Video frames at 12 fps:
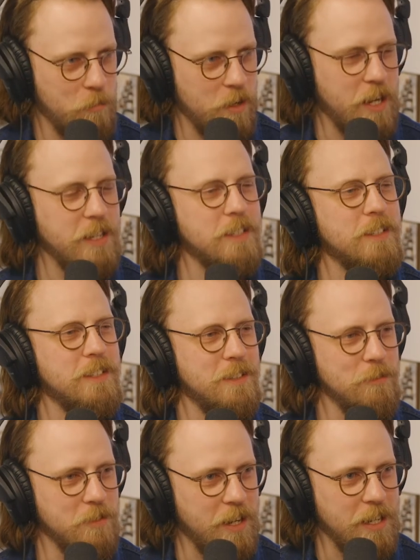Right.
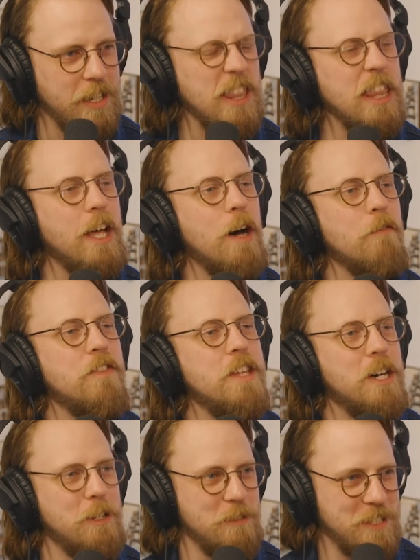Right. Love
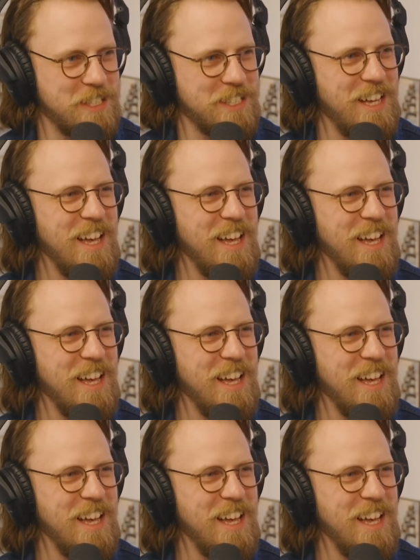those.